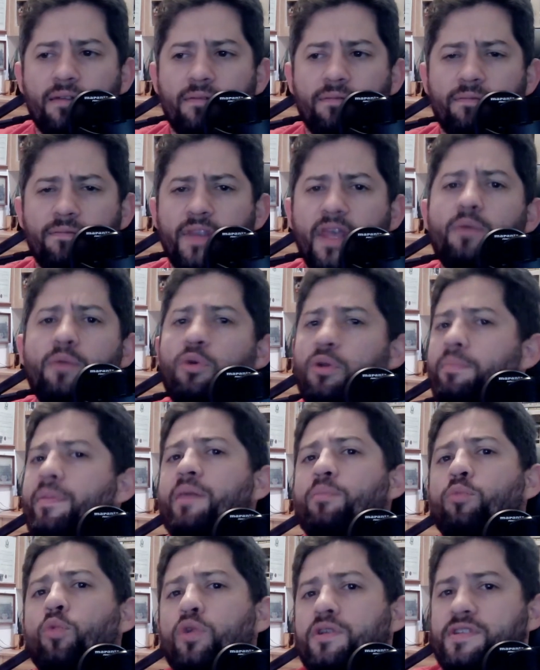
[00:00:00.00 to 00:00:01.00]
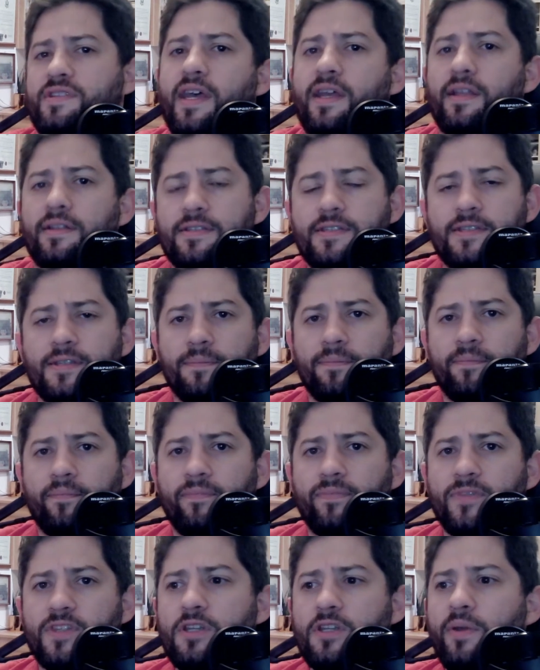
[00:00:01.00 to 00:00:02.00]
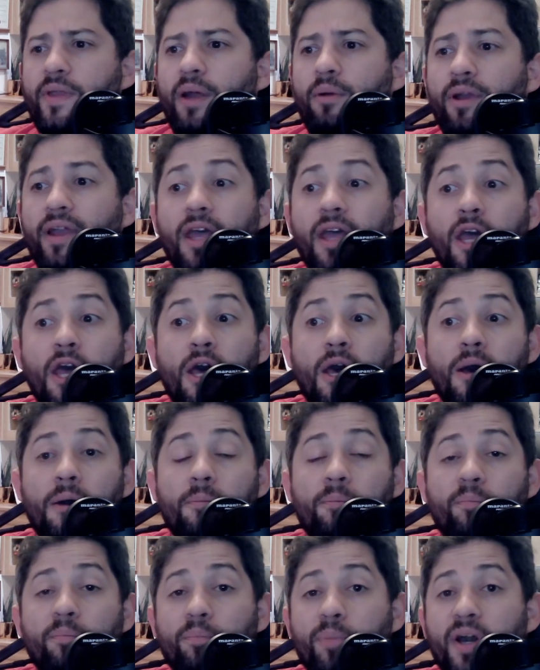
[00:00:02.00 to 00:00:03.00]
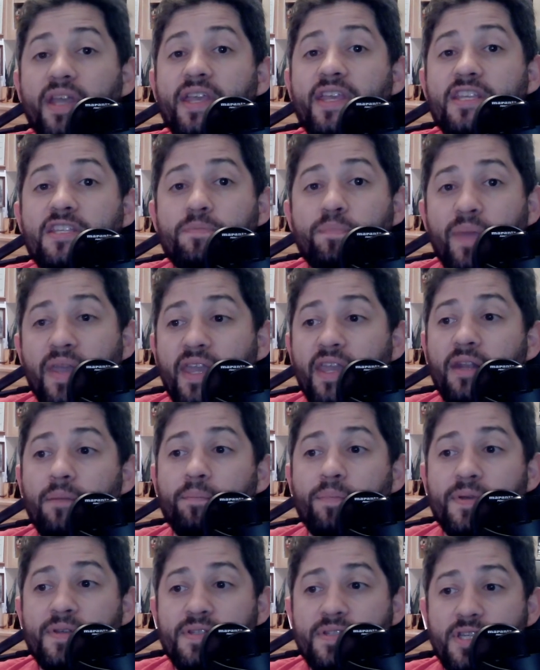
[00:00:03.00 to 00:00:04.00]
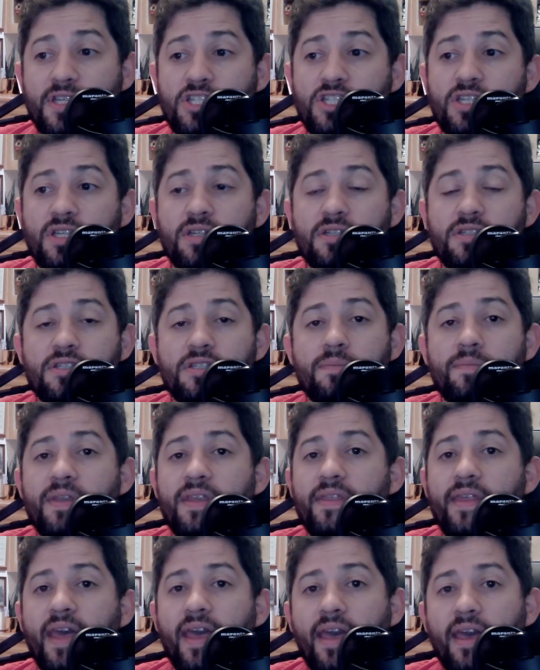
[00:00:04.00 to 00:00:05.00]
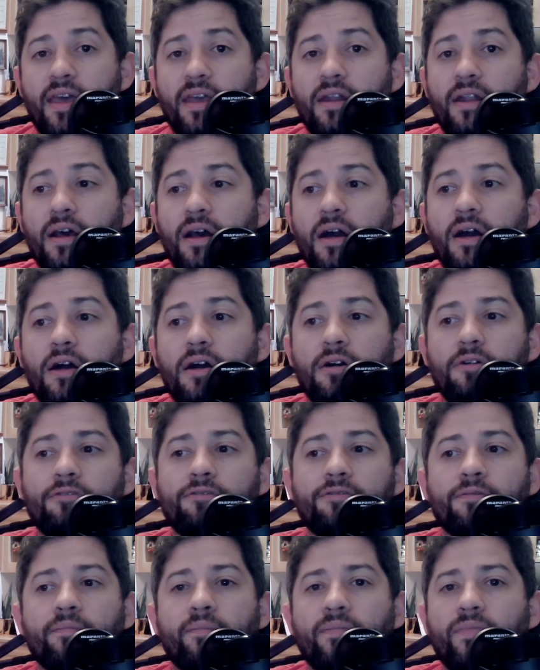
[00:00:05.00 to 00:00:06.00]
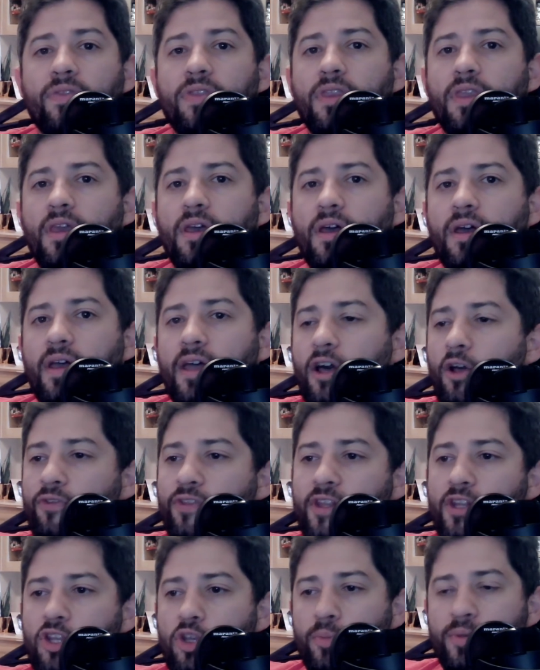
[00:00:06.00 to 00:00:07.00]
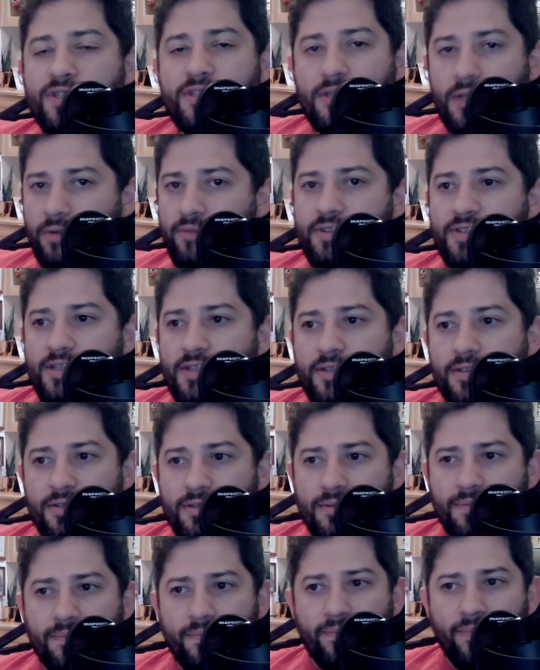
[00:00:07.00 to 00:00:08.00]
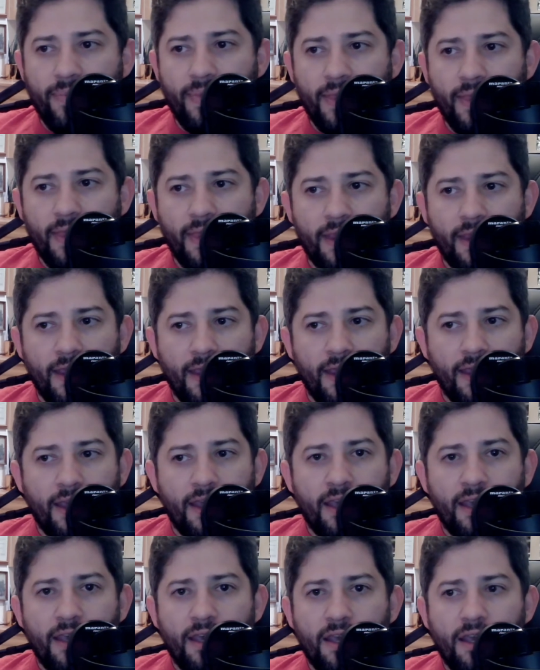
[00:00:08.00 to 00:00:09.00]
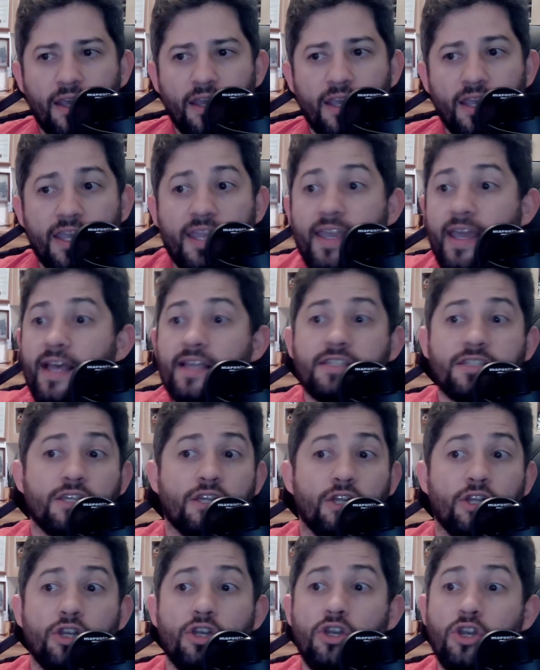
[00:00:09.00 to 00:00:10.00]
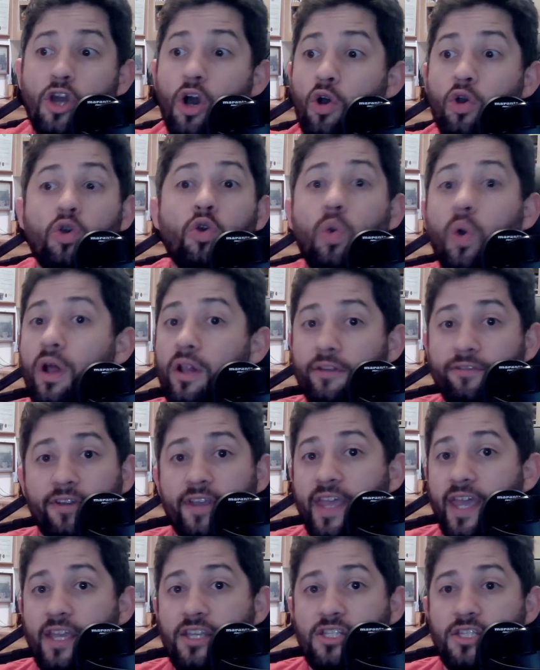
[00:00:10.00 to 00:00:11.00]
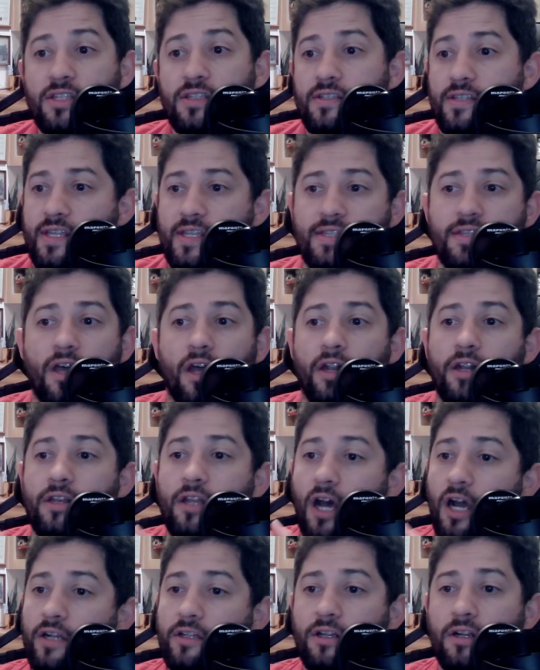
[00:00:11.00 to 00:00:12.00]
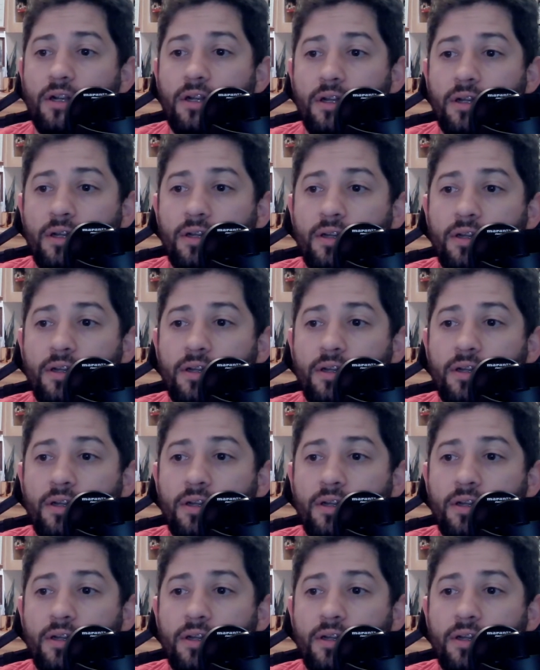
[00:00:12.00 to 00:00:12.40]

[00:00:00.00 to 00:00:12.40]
It would make more sense to go that way. But he's being positioned to be the head of Health and Human Services. He has no qualifications. He's not a doctor.